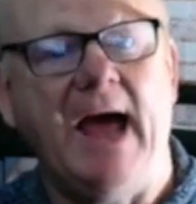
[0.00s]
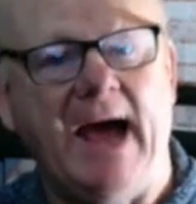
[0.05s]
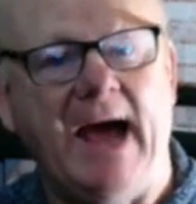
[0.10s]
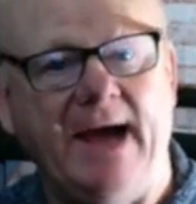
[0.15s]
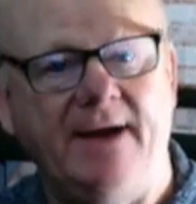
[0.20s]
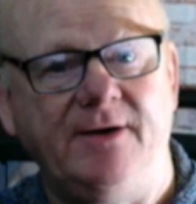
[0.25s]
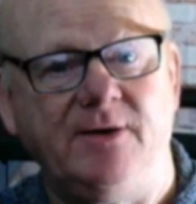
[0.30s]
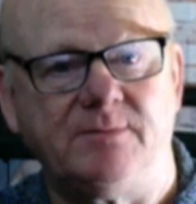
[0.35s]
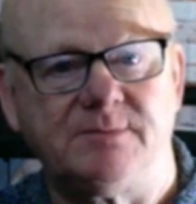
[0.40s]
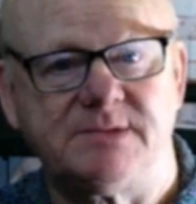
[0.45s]

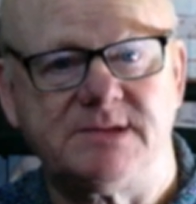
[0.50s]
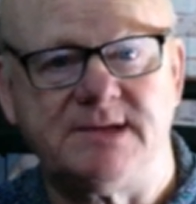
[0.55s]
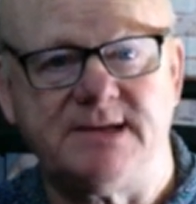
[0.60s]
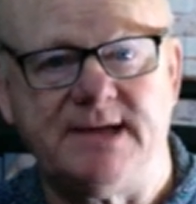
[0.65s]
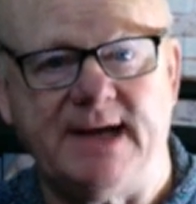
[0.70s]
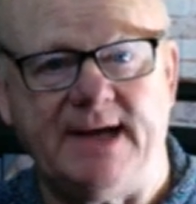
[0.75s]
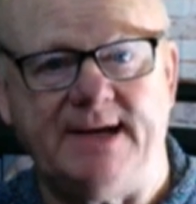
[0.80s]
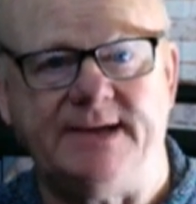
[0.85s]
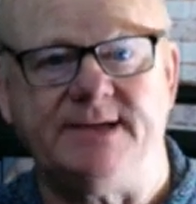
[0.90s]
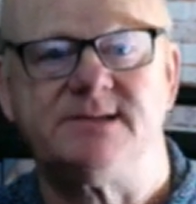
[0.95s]
and up to
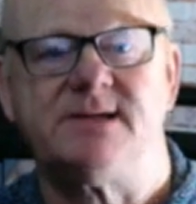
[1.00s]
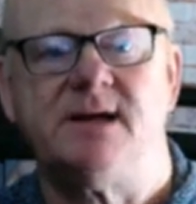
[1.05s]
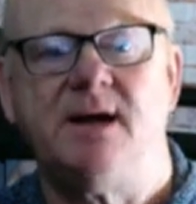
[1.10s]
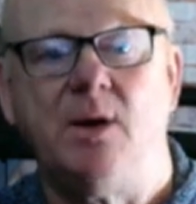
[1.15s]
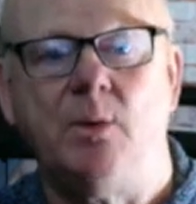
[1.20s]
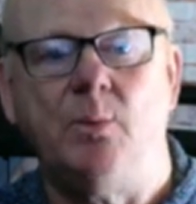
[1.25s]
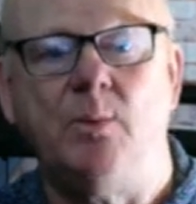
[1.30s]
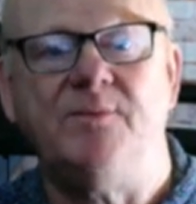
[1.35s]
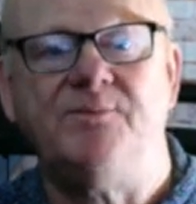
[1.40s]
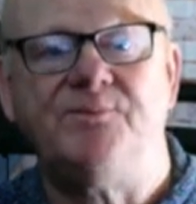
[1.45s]
date
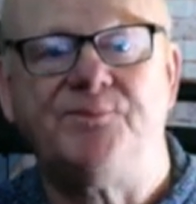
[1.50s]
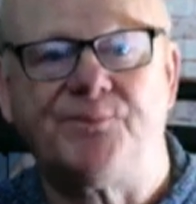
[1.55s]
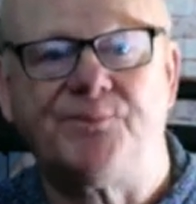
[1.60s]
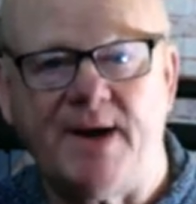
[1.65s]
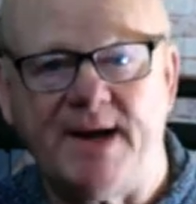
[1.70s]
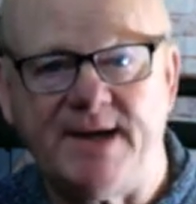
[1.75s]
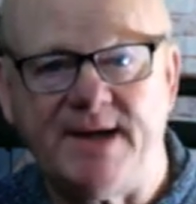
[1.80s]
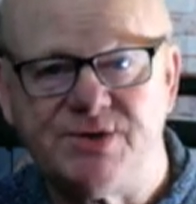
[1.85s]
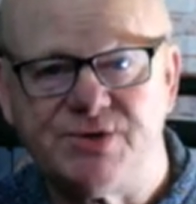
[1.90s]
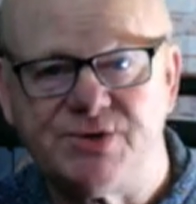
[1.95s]
with
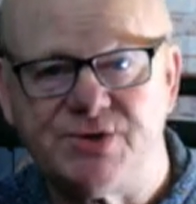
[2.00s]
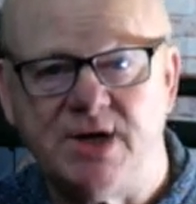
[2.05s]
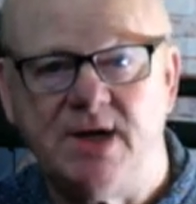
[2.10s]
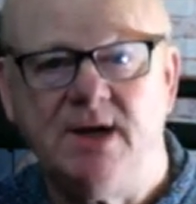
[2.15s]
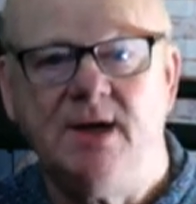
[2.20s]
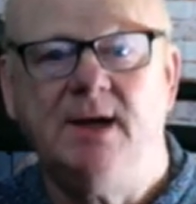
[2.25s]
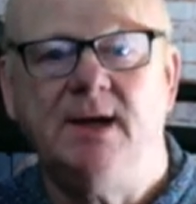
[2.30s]
fresh,